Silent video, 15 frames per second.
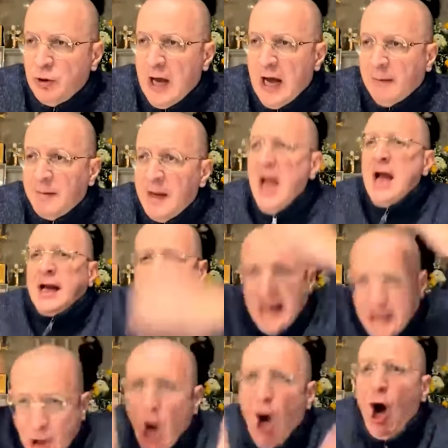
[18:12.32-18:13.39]
What are they
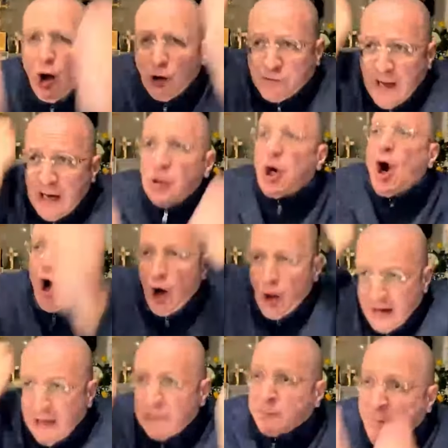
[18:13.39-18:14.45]
waiting for?
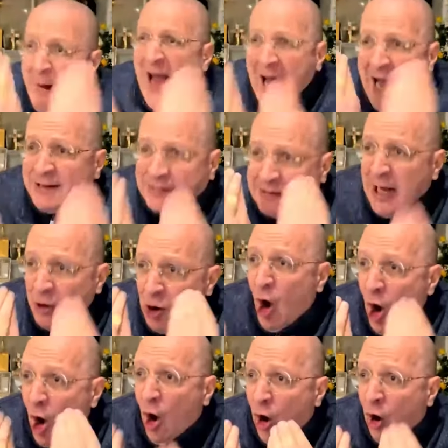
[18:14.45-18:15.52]
For who and what?
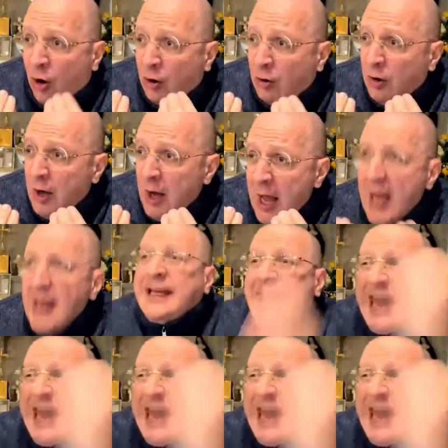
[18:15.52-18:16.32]
Blind.